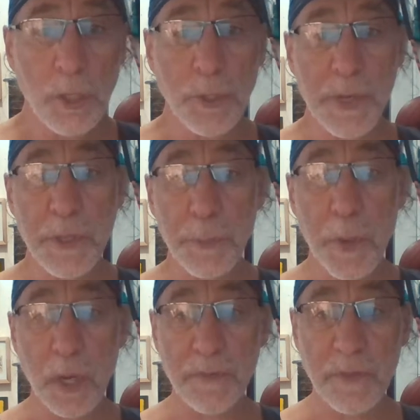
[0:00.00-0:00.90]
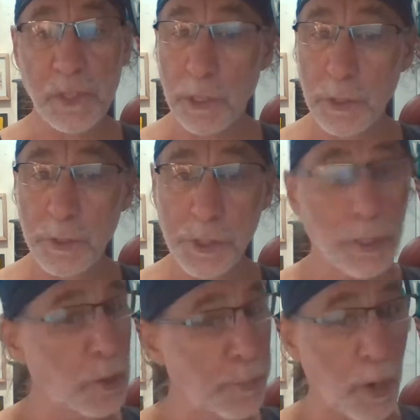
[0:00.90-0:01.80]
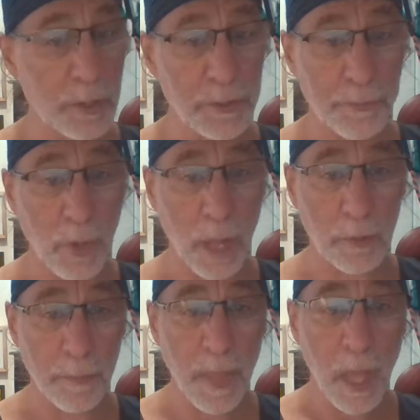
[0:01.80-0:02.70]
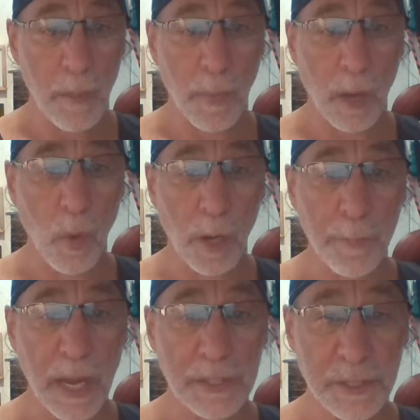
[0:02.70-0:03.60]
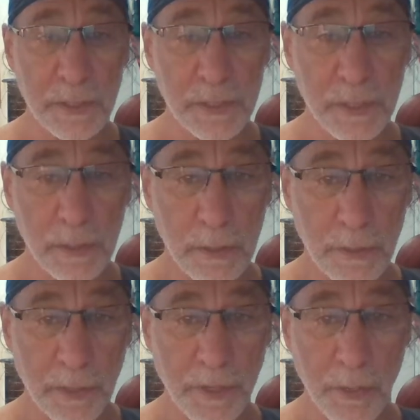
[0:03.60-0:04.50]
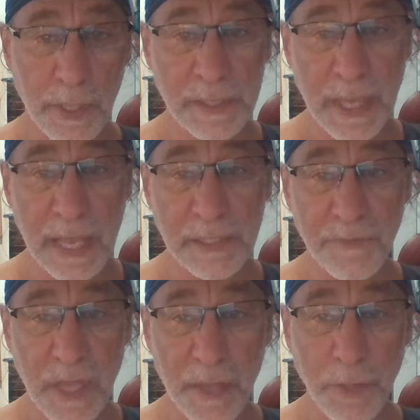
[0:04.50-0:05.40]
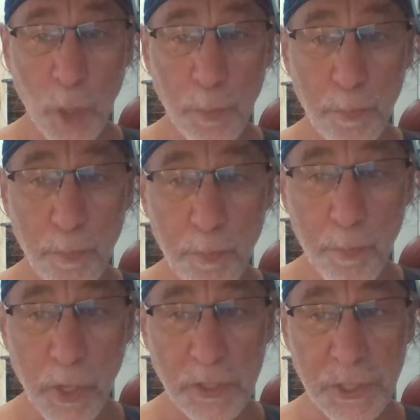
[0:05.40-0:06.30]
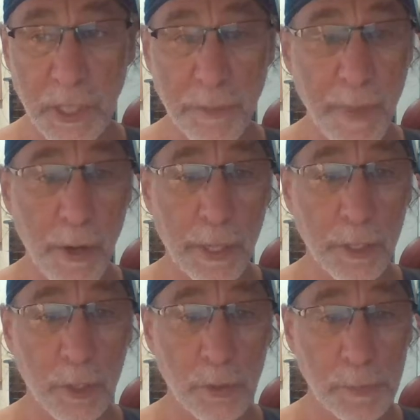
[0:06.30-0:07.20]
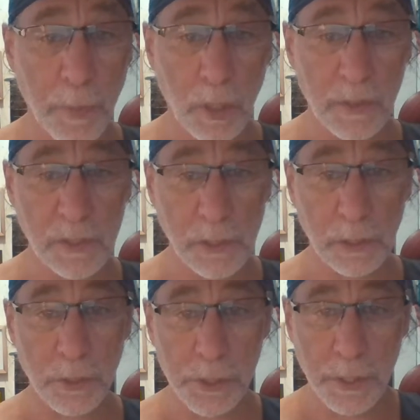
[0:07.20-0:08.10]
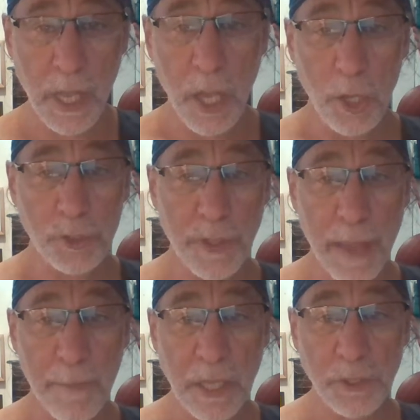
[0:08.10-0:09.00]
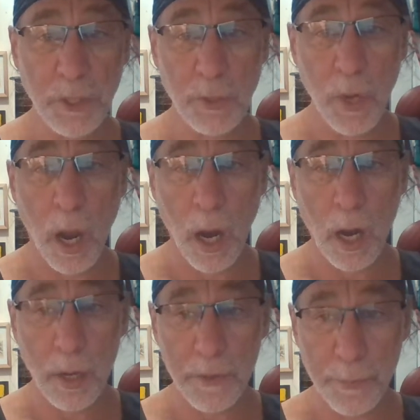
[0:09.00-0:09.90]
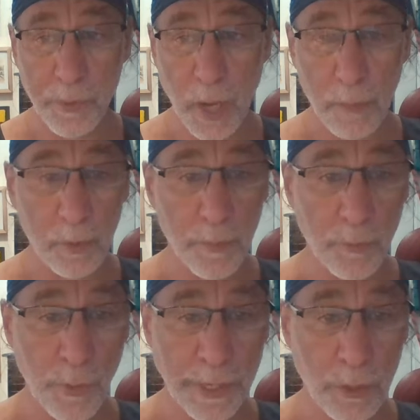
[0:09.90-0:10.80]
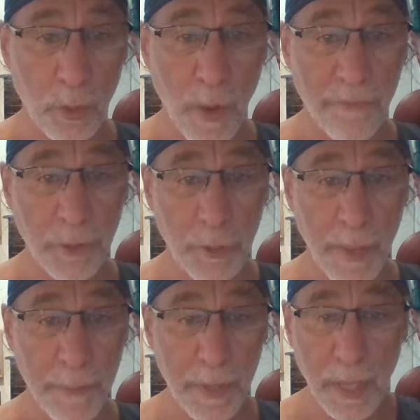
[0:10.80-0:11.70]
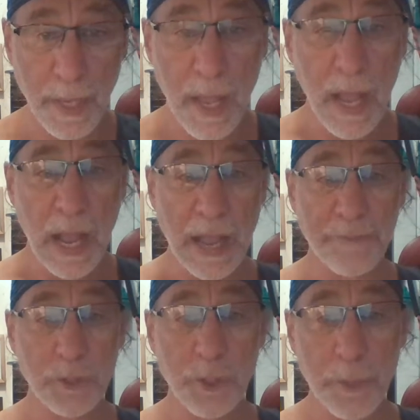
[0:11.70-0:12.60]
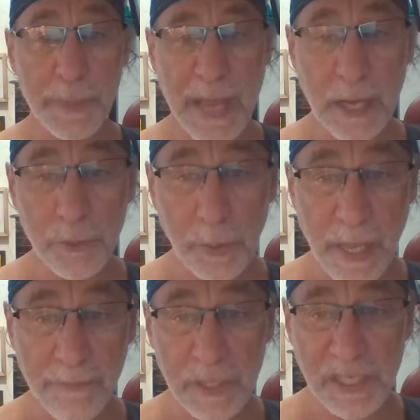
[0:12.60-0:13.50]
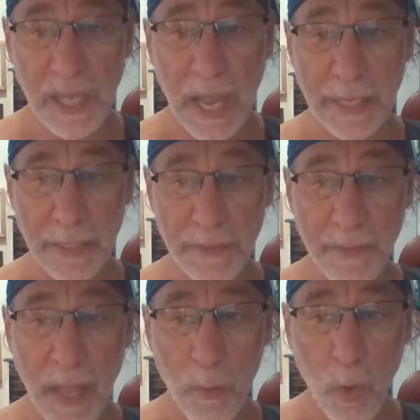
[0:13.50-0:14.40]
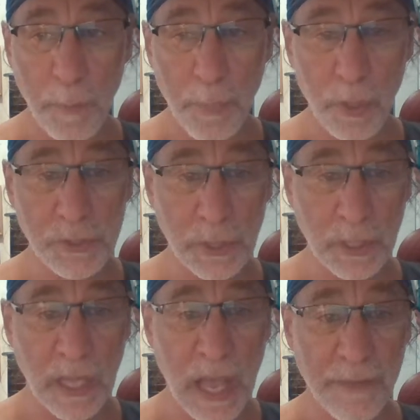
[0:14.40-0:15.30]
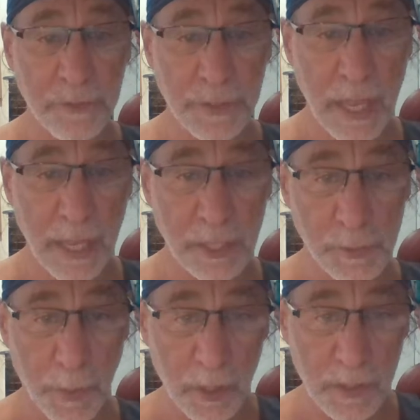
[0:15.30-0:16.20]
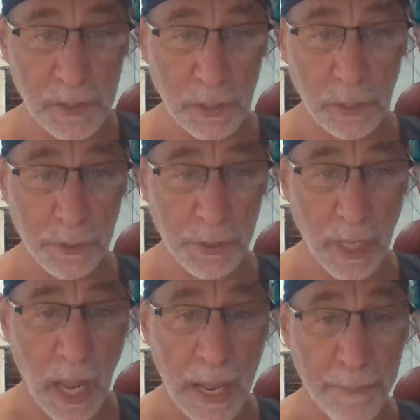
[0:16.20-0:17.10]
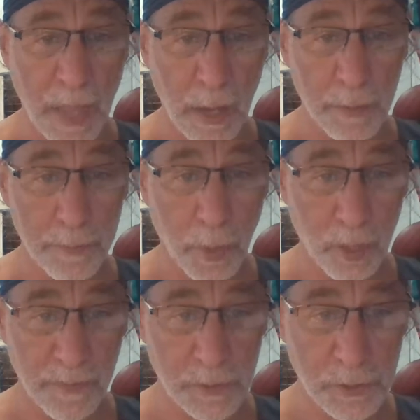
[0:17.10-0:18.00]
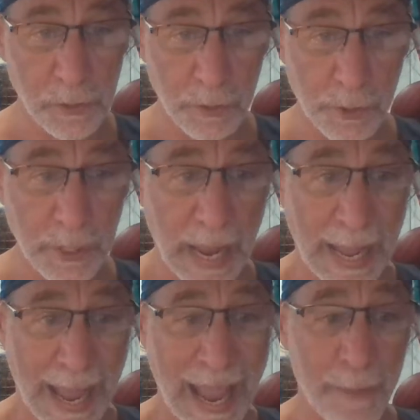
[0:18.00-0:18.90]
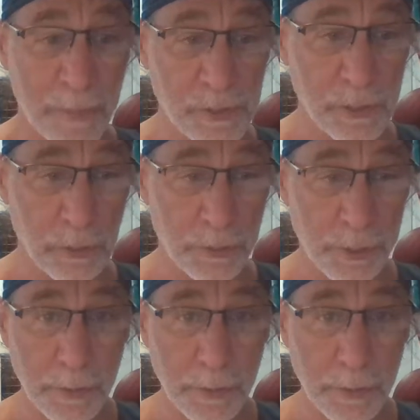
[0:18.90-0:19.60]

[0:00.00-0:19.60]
You're either part of the solution or part of the problem. My work posits that there is, as of yet, no person in America who is part of the solution. So that means you are the problem, reader, whoever you may be. I have determined, actually, I've decided that not one person alive today is part of the solution. I am not part of the solution. I am the solution.